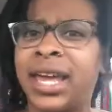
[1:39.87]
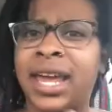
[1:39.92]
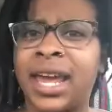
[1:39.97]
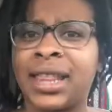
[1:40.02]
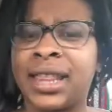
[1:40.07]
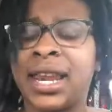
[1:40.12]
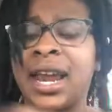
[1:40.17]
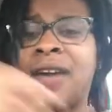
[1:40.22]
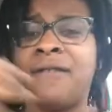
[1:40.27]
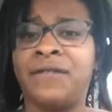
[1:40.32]

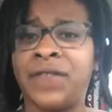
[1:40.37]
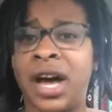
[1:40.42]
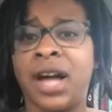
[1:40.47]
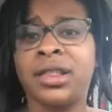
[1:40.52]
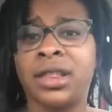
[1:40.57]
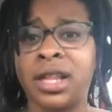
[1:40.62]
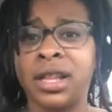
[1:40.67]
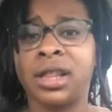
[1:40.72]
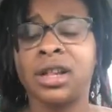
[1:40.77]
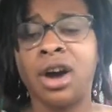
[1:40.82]
and then I
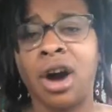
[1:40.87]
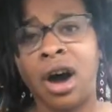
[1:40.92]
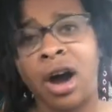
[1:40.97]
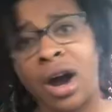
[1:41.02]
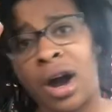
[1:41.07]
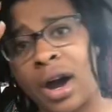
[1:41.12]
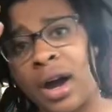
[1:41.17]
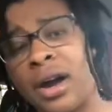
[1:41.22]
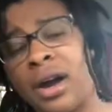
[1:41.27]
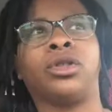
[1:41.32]
found this
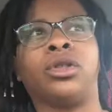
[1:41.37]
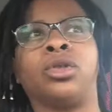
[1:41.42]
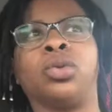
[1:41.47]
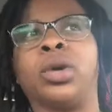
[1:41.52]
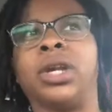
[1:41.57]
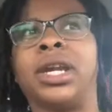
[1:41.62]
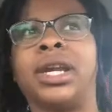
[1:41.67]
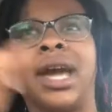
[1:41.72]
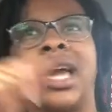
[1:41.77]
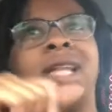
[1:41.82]
car,
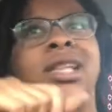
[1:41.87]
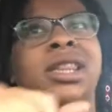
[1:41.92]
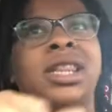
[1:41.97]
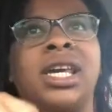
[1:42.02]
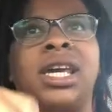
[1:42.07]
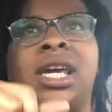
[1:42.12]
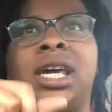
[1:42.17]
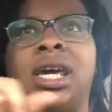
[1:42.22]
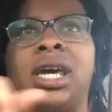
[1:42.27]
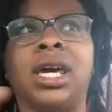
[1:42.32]

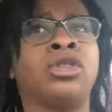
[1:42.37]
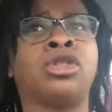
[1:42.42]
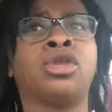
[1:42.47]
2019,